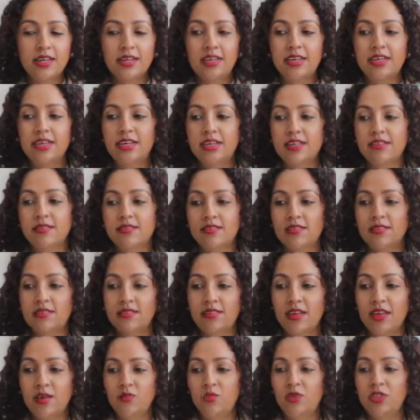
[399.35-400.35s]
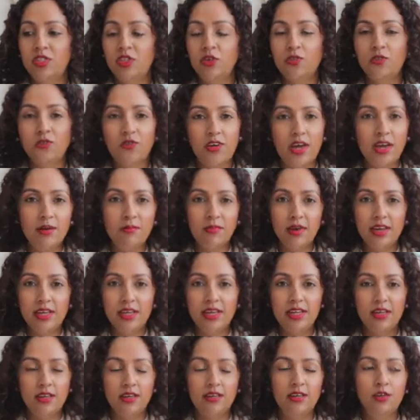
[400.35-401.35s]
It is the same with your
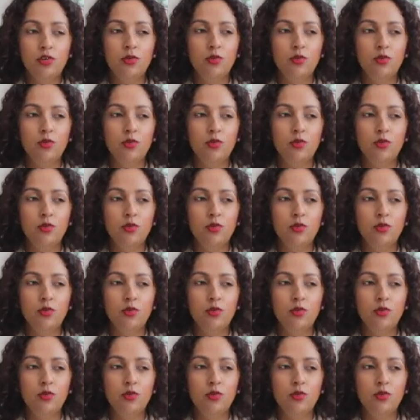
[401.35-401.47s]
family.